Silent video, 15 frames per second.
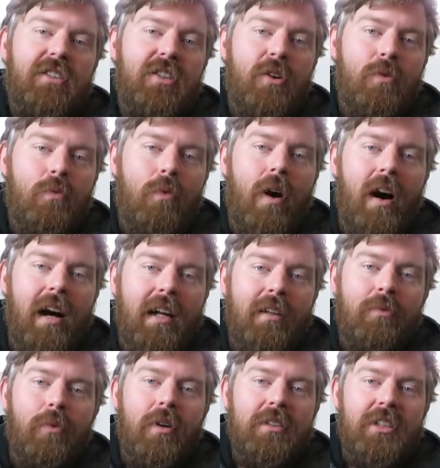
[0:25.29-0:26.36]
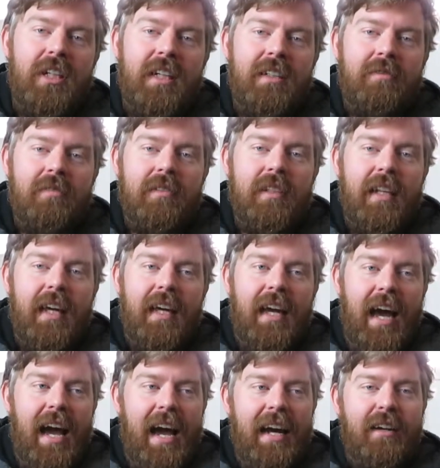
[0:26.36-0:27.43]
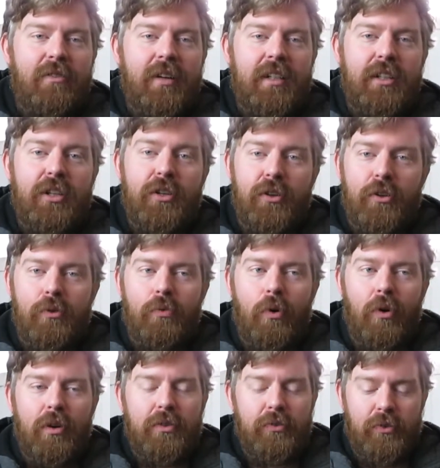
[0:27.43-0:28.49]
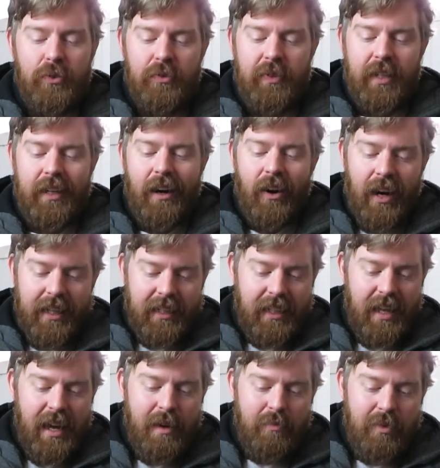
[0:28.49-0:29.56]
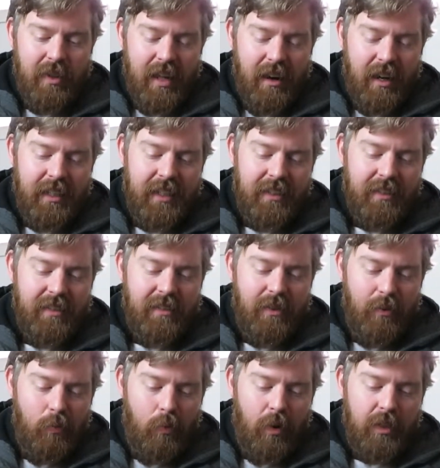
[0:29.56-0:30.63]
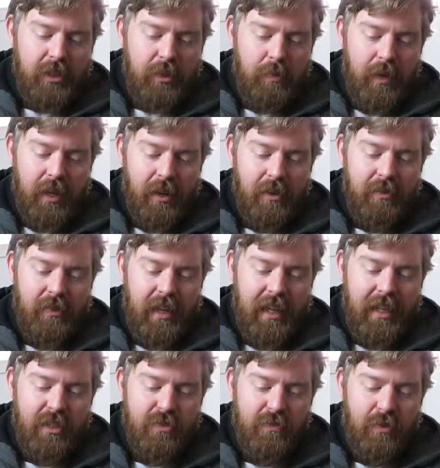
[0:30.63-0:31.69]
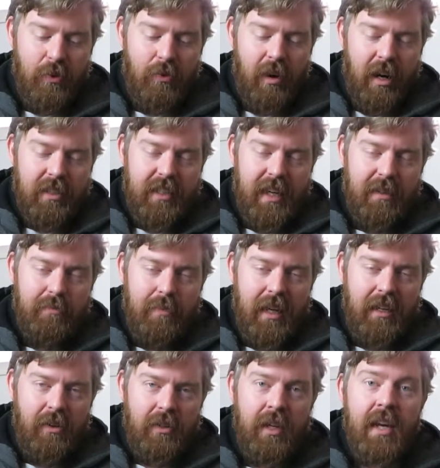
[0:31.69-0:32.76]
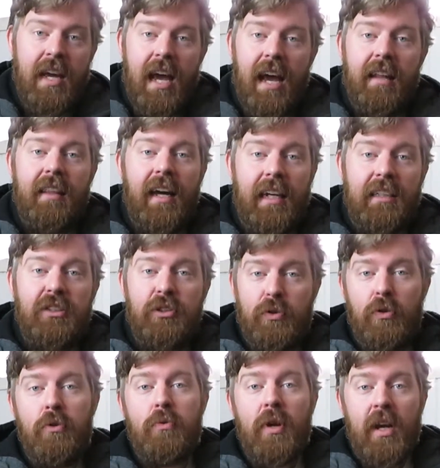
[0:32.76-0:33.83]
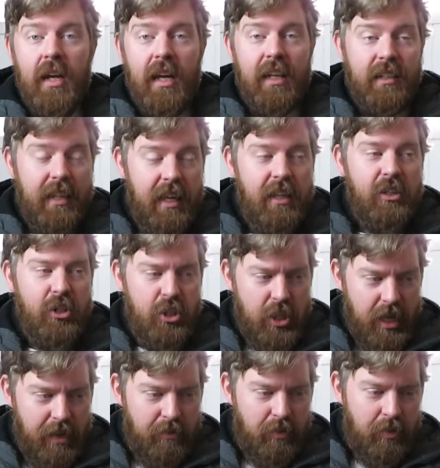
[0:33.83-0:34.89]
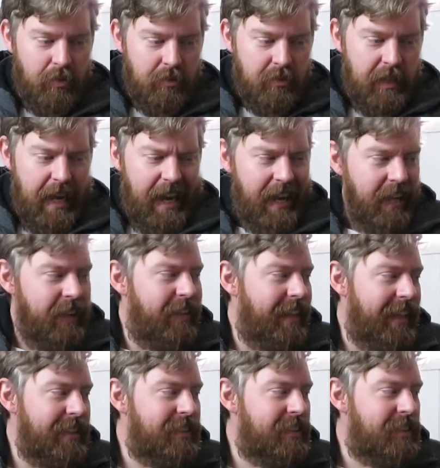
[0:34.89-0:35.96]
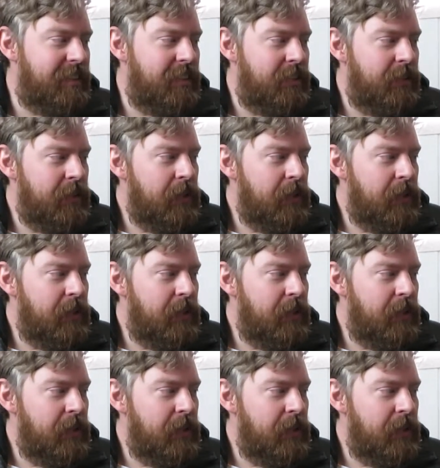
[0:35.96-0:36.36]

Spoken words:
so while watching the Hagrid Q walkthrough video, I claimed that I didn't watch POVs for rides I hadn't been on. And that is true, in general. And this